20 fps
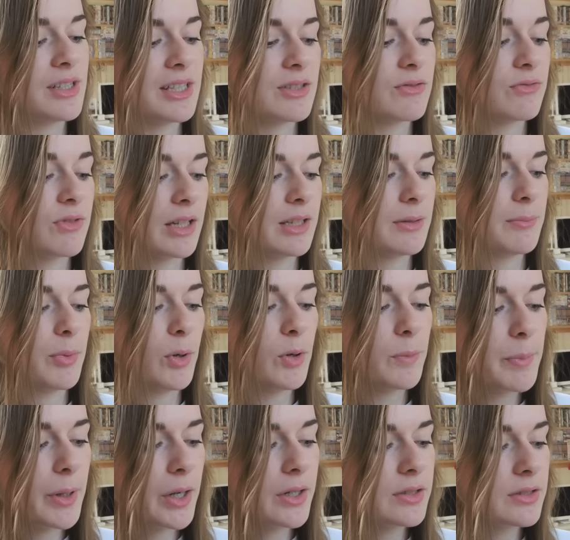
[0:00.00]
need to write the
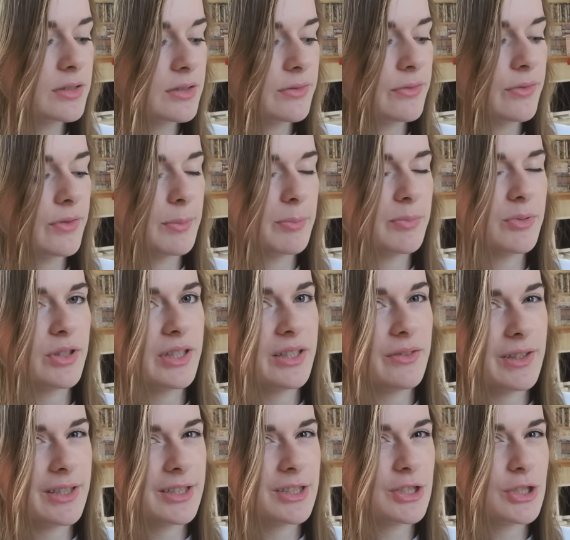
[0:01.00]
blog posts for the
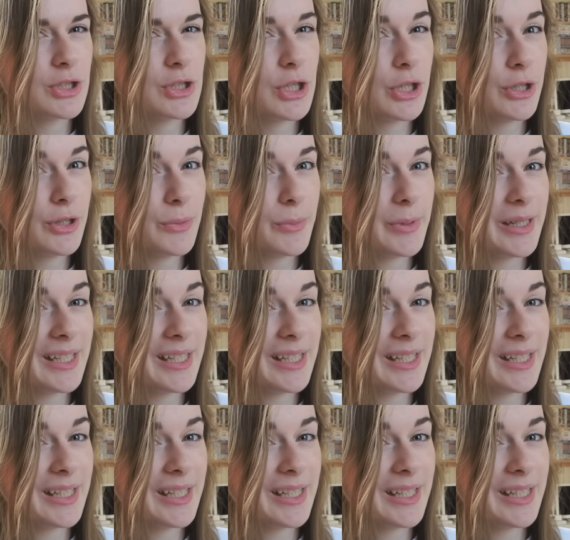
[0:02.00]
previous two